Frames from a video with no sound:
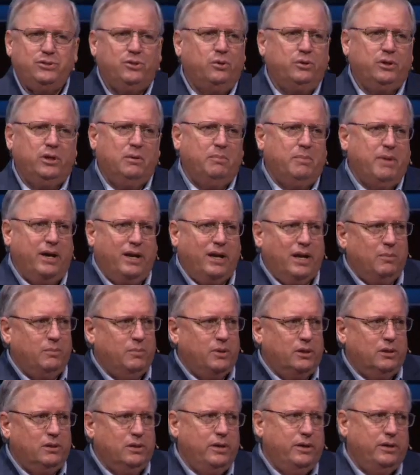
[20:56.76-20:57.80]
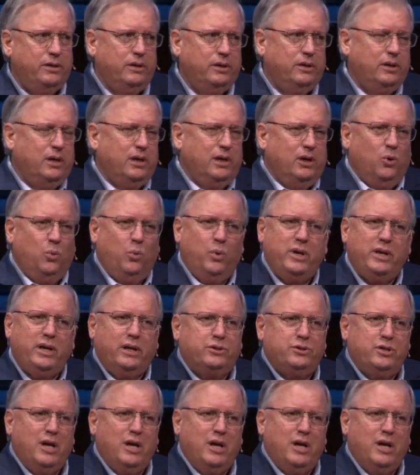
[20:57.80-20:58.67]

don't get mad at me. Winning